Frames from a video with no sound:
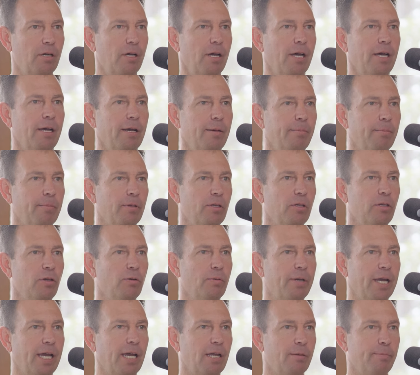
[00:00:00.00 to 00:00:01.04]
um,
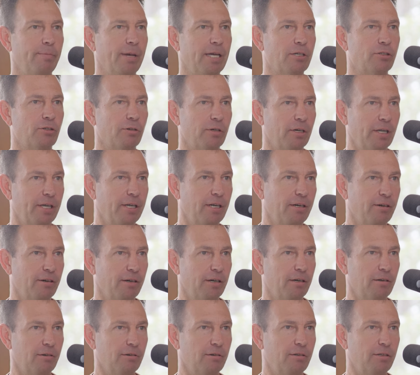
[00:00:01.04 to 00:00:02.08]
you can't measure linear.